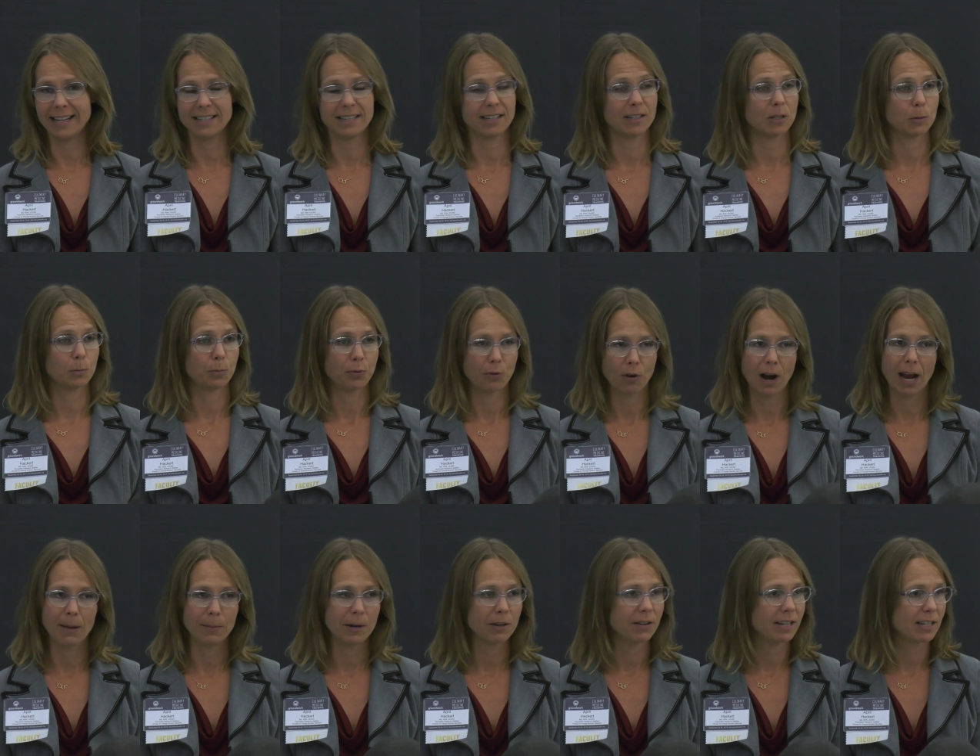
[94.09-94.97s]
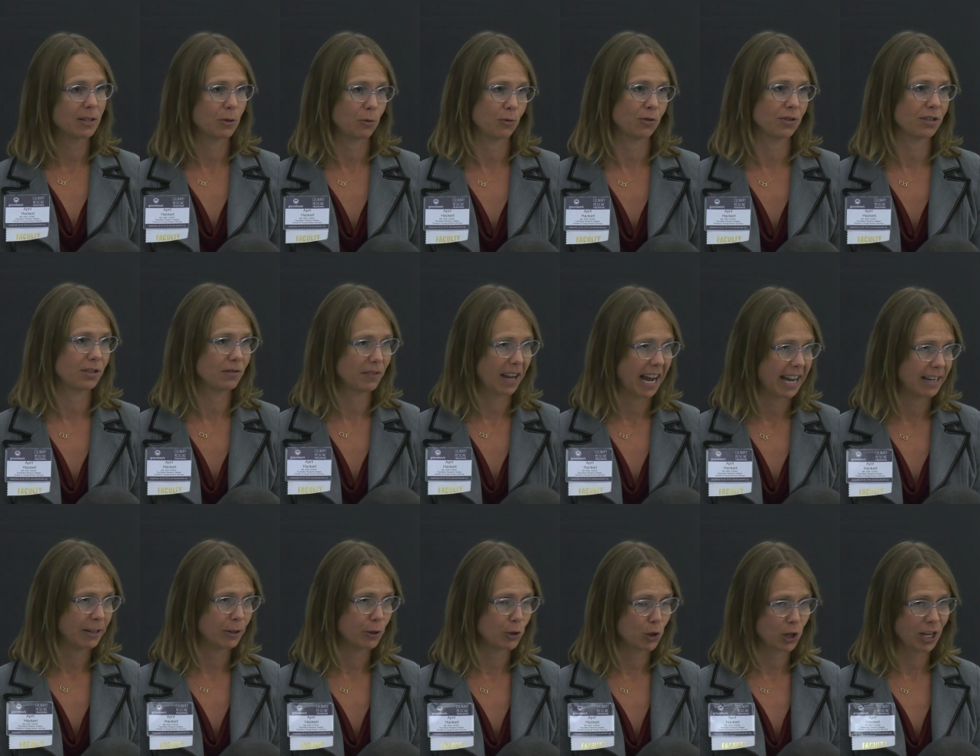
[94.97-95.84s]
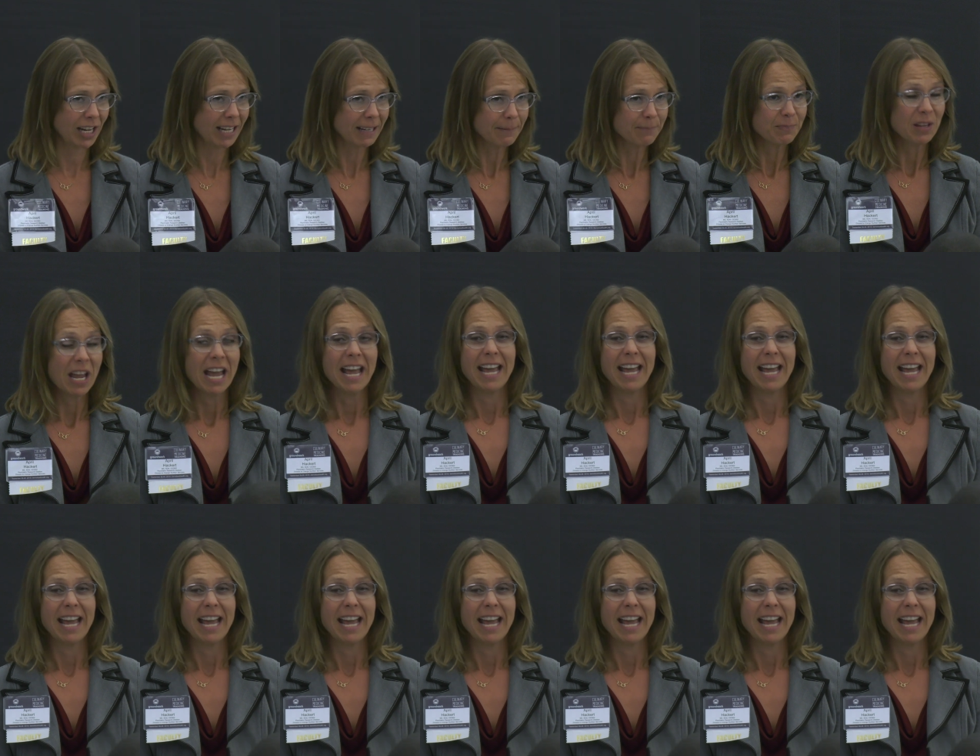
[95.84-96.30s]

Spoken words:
as its primary source of energy.